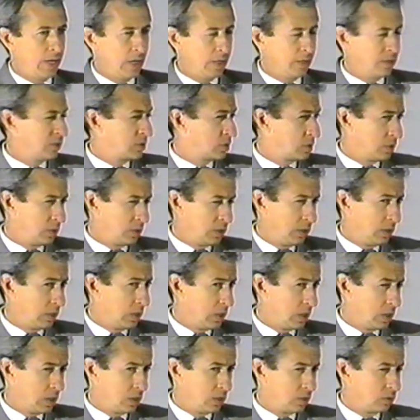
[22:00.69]
out into
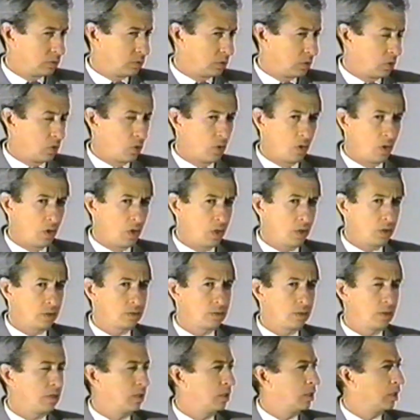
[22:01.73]
the
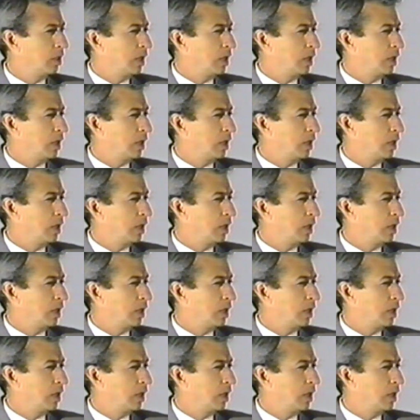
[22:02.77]
hall